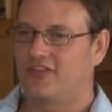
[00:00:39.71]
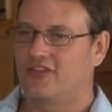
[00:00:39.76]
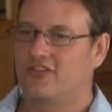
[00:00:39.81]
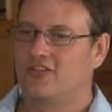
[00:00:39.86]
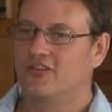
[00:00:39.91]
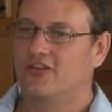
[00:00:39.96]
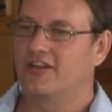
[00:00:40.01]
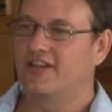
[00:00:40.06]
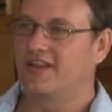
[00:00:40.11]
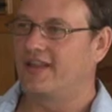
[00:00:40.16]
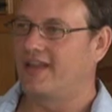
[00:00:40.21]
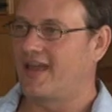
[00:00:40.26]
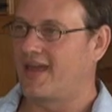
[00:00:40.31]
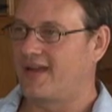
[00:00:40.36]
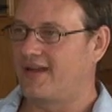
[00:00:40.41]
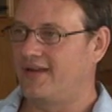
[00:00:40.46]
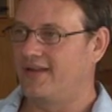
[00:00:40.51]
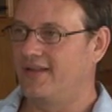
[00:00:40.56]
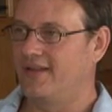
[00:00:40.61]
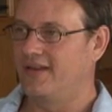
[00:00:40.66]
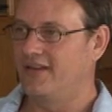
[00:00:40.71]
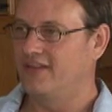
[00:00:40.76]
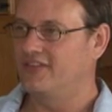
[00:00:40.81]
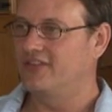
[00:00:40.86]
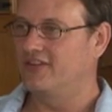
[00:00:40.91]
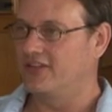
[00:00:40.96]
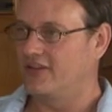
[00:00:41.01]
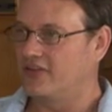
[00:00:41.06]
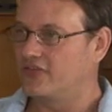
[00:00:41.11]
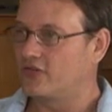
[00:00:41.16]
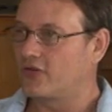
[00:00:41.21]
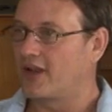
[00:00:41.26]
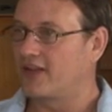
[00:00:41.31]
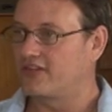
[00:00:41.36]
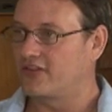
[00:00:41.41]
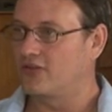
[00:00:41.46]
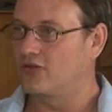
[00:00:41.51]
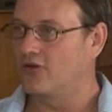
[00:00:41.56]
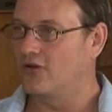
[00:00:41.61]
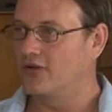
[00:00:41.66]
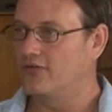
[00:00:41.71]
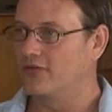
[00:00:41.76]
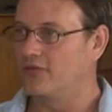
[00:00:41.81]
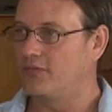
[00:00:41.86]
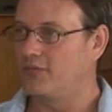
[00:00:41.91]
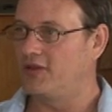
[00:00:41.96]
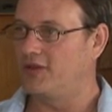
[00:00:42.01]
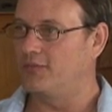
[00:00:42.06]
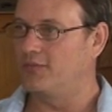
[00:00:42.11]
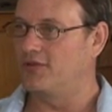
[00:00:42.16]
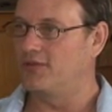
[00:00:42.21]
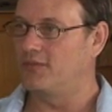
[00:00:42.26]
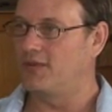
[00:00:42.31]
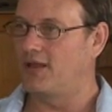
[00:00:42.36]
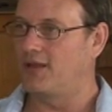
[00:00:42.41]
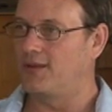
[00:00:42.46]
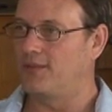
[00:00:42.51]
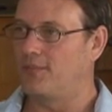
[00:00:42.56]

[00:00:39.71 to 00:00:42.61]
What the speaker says: just looking at it, it instantly strikes a chord with people.